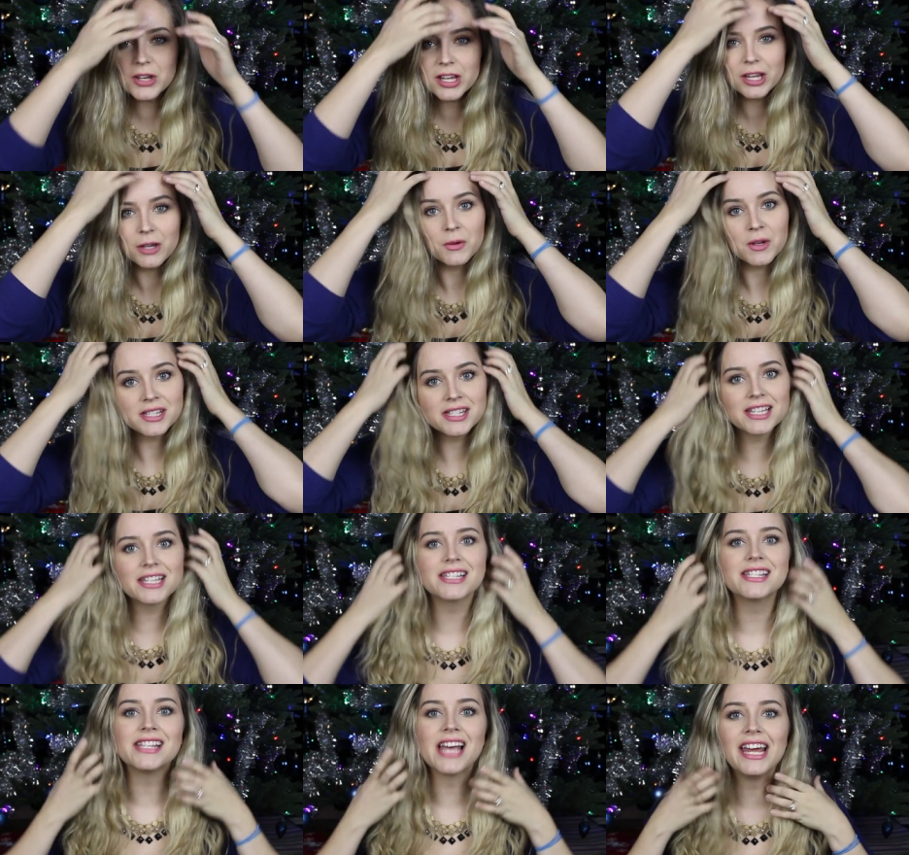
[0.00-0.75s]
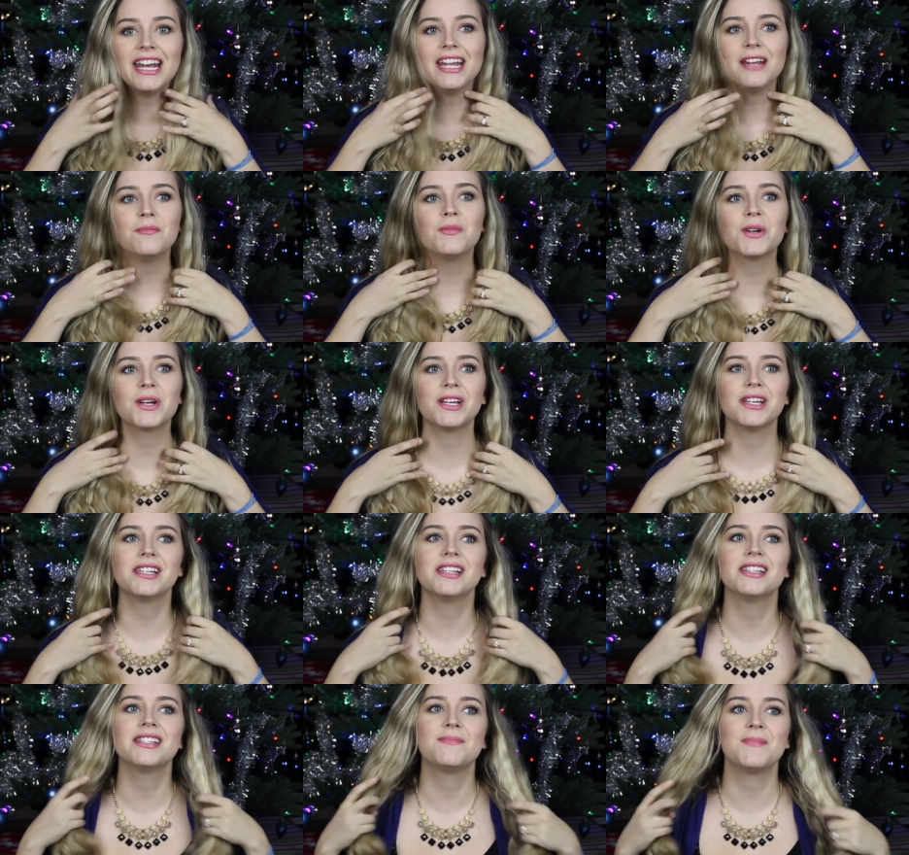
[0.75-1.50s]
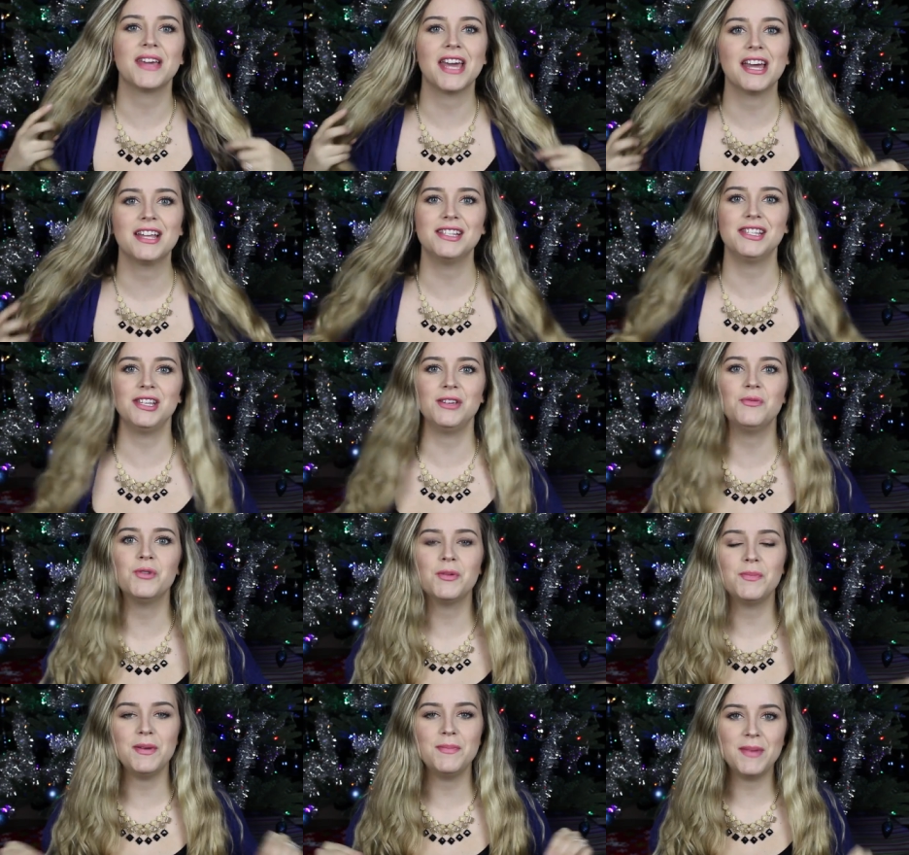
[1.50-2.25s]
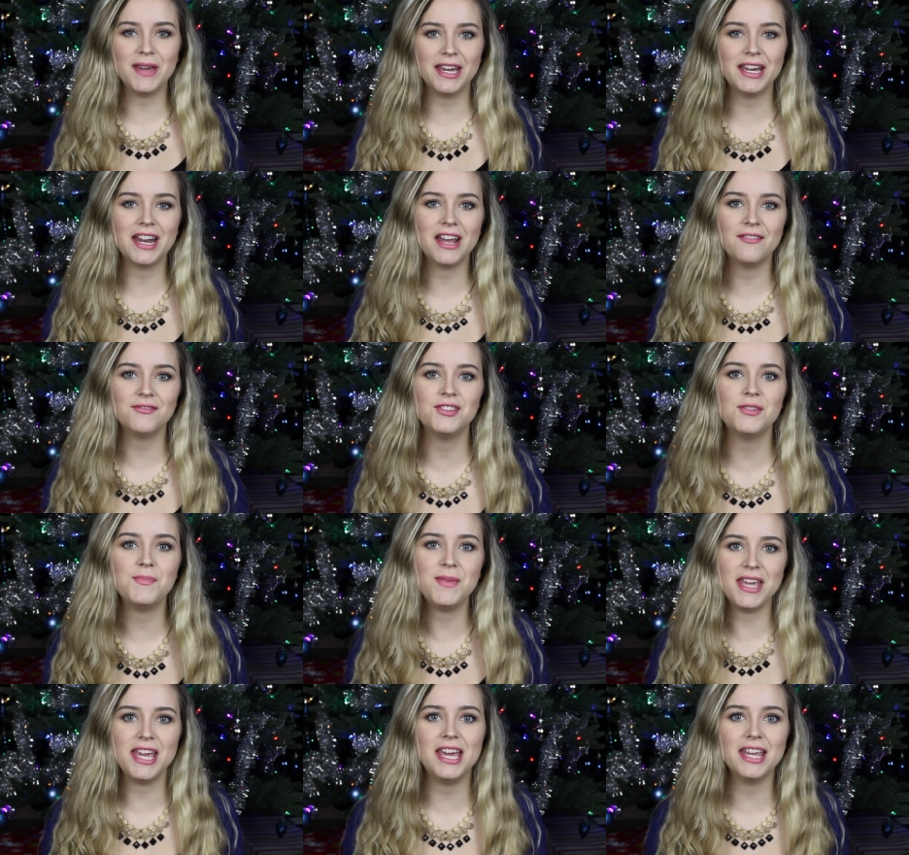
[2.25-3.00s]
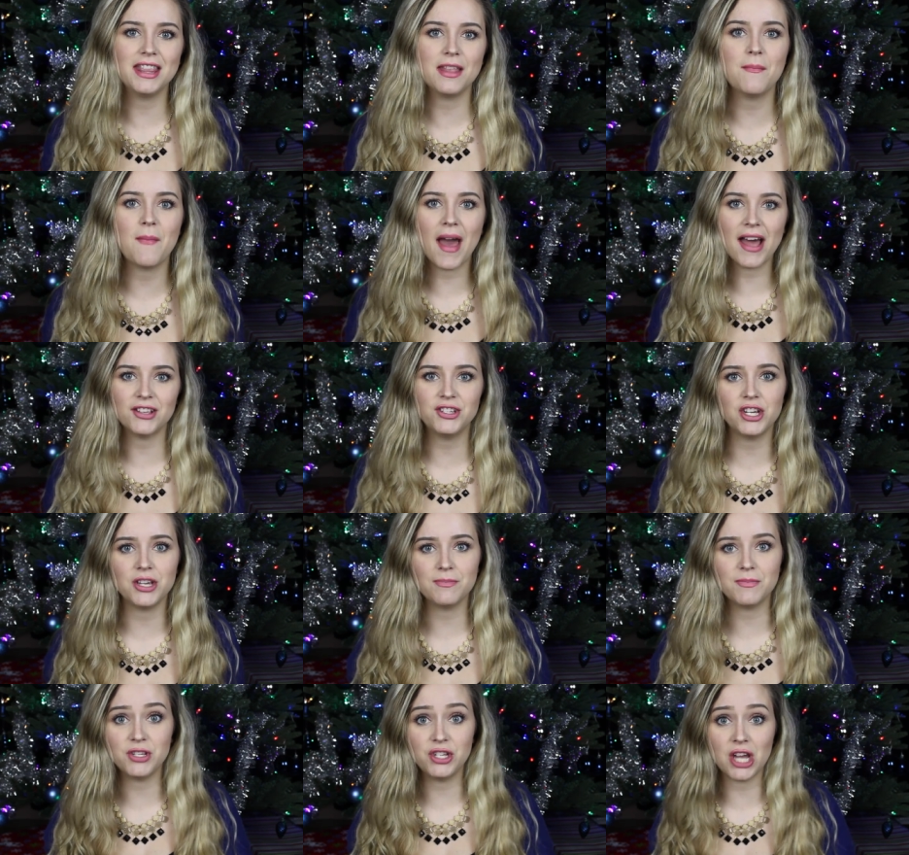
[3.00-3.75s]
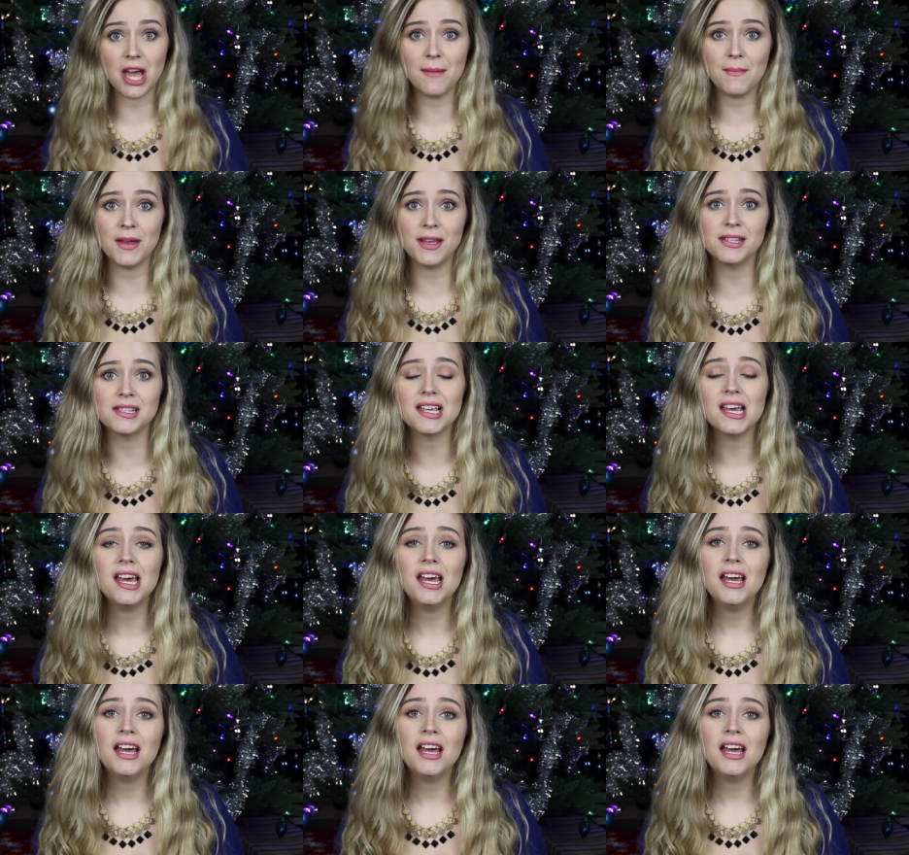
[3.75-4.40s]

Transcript: really was excited because Mackenzie will be big enough to be in the matching pajamas